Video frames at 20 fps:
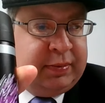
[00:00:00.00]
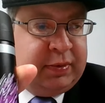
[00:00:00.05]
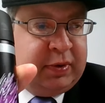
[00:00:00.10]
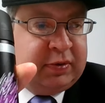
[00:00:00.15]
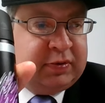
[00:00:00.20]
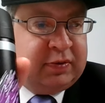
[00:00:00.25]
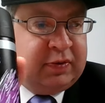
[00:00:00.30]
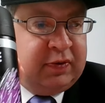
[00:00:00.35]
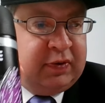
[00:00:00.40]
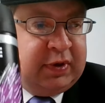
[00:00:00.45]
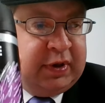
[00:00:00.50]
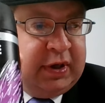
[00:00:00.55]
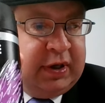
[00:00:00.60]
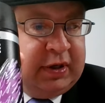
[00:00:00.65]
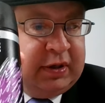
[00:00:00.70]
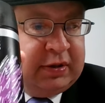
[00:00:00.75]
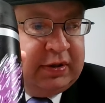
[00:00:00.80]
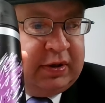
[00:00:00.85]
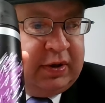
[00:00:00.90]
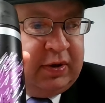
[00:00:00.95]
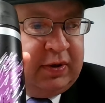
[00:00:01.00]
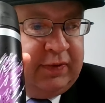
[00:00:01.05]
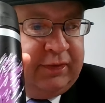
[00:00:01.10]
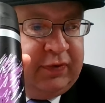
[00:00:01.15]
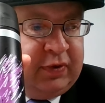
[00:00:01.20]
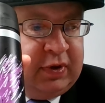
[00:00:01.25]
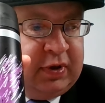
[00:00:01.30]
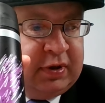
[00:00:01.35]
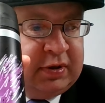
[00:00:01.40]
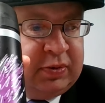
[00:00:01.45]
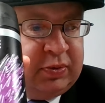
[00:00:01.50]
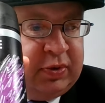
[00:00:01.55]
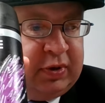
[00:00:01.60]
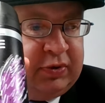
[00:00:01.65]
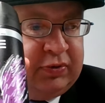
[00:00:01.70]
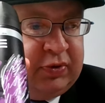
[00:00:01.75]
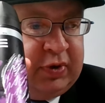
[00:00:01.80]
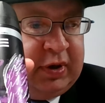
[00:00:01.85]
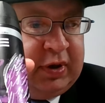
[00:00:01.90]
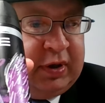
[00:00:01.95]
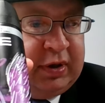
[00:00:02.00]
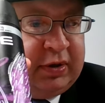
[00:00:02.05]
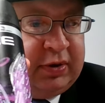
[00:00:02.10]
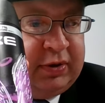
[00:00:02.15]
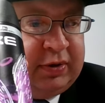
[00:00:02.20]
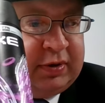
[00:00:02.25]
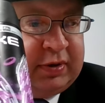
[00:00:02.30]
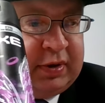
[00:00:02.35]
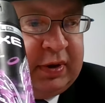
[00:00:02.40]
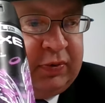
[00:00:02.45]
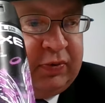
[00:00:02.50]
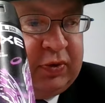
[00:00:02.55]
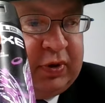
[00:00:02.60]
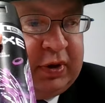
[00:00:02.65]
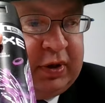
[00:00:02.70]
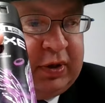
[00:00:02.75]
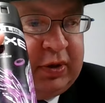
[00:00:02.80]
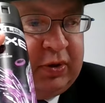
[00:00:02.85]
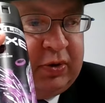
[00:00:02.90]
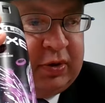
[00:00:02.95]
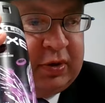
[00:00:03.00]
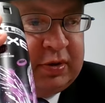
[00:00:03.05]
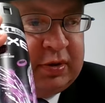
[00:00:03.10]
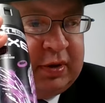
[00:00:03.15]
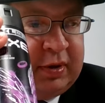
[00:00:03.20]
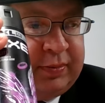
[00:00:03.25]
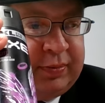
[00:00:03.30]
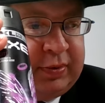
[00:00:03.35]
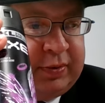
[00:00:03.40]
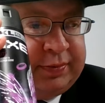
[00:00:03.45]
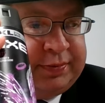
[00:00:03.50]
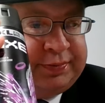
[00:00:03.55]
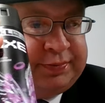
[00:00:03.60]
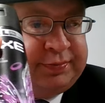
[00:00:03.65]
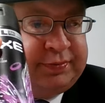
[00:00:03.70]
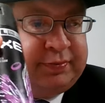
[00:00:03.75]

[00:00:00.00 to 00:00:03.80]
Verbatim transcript: Most of the ladies go for this one right here. I really noticed something.